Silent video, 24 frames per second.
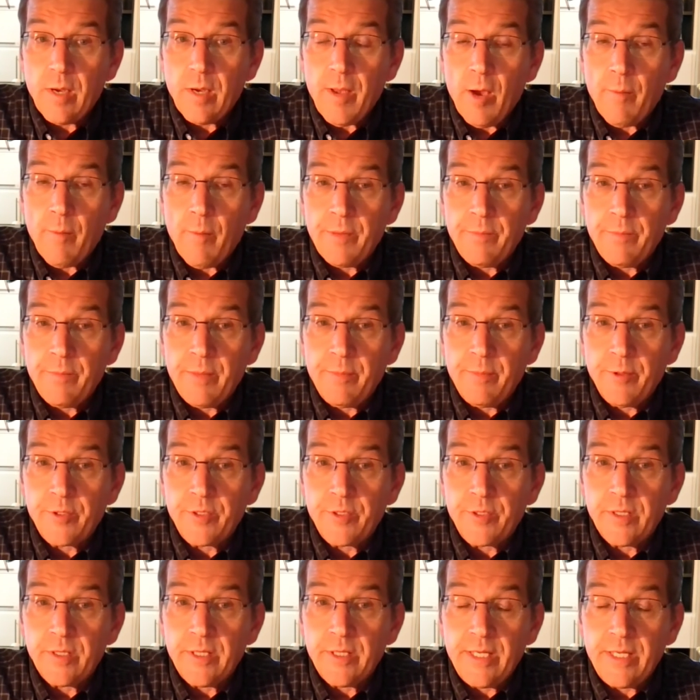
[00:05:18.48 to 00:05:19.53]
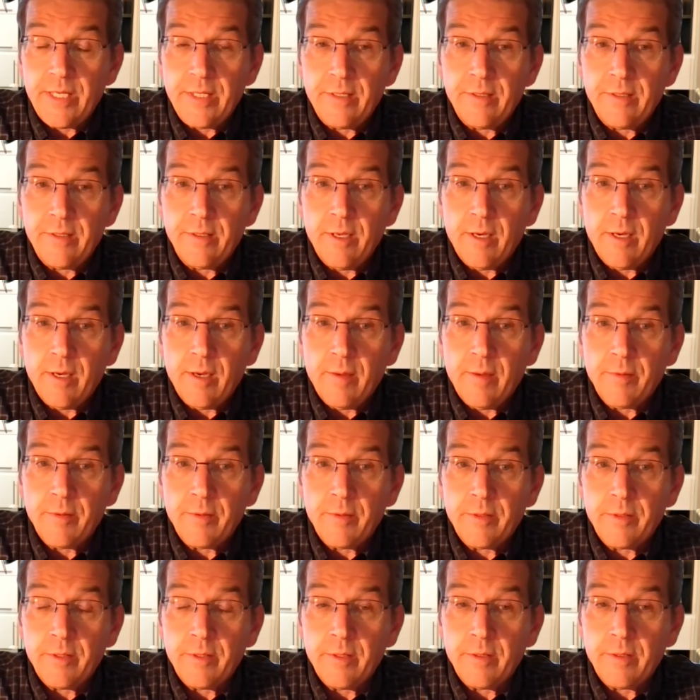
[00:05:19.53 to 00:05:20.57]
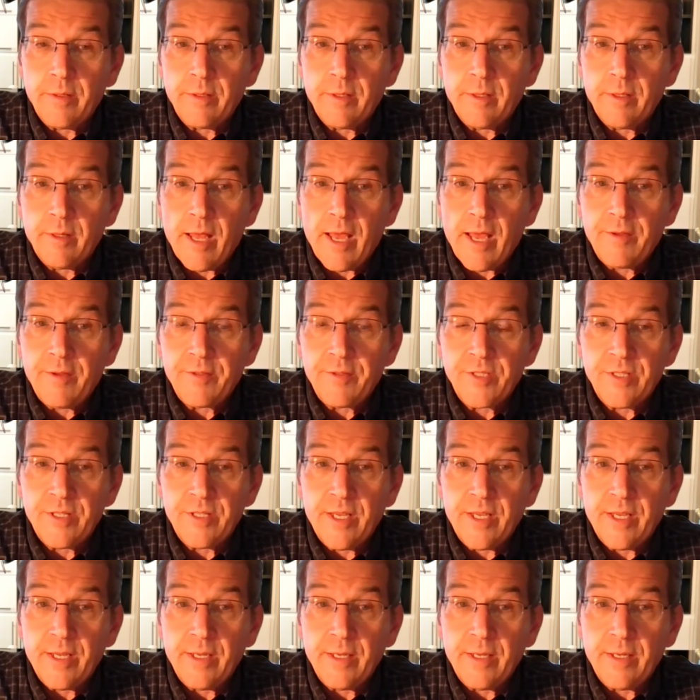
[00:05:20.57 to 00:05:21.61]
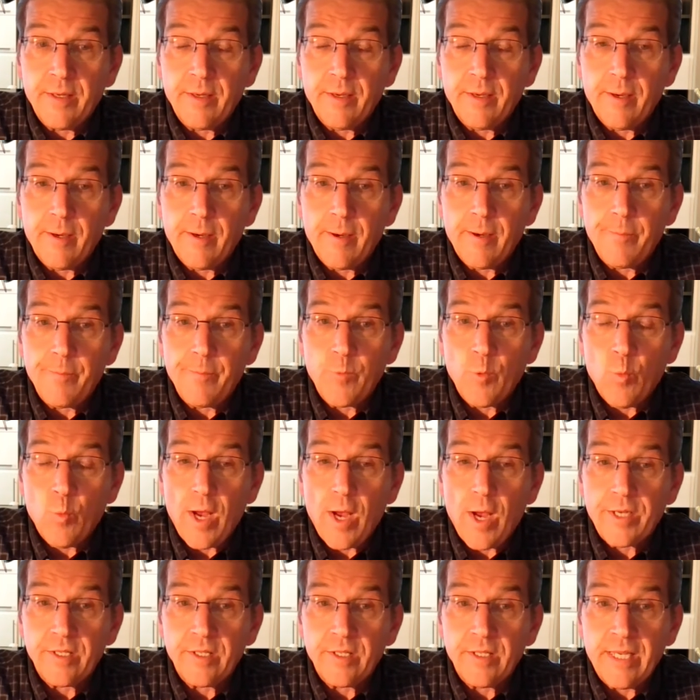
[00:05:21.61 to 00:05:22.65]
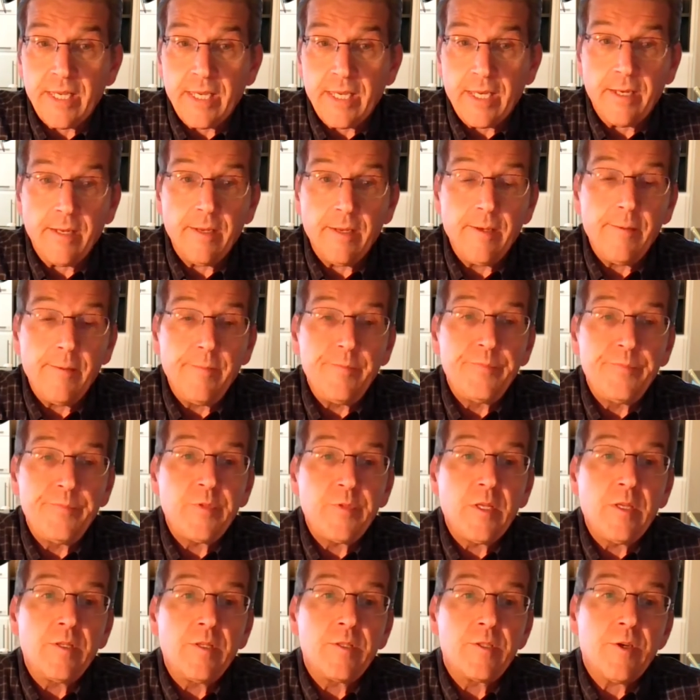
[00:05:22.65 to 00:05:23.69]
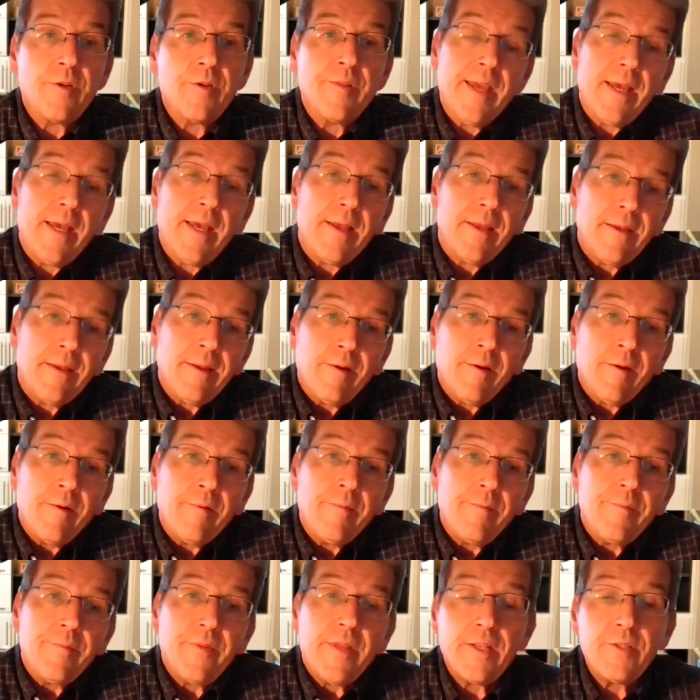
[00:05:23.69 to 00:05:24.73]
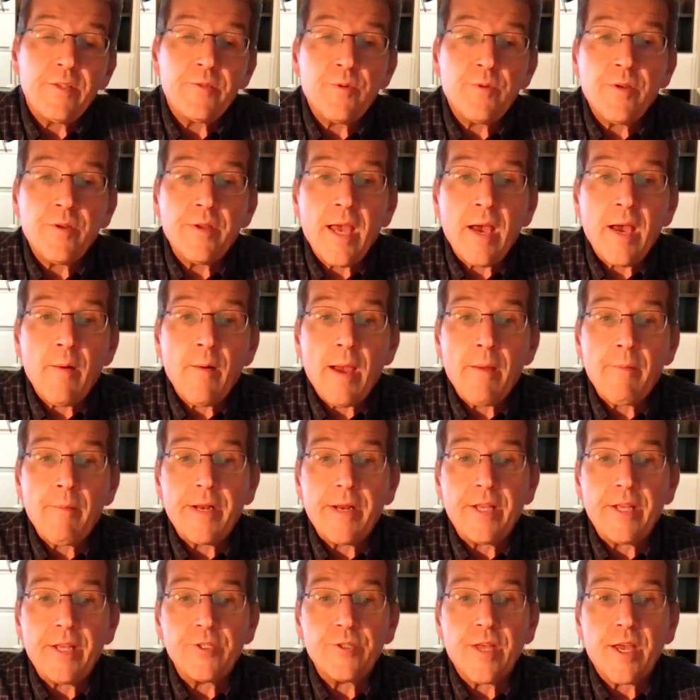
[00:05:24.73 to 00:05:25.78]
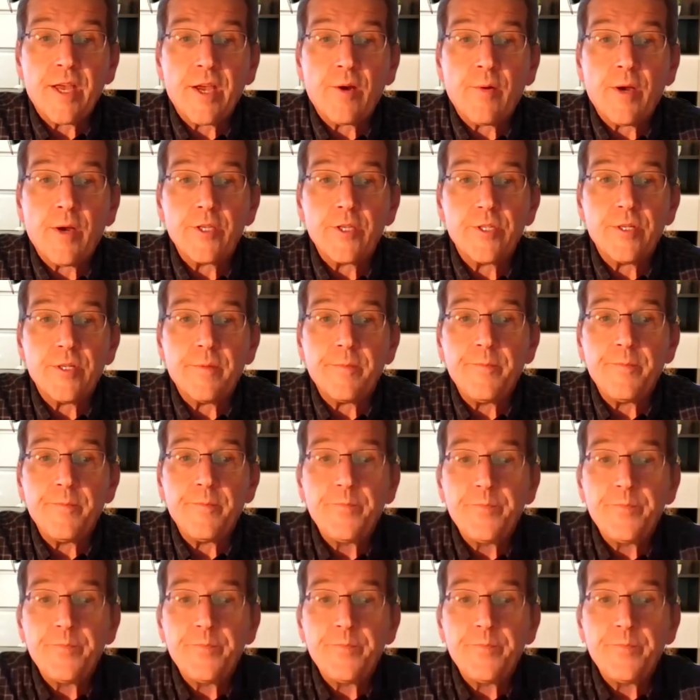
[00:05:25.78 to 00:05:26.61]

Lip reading: helping people to lead the lives that they want to lead. So that's really how I would answer that question.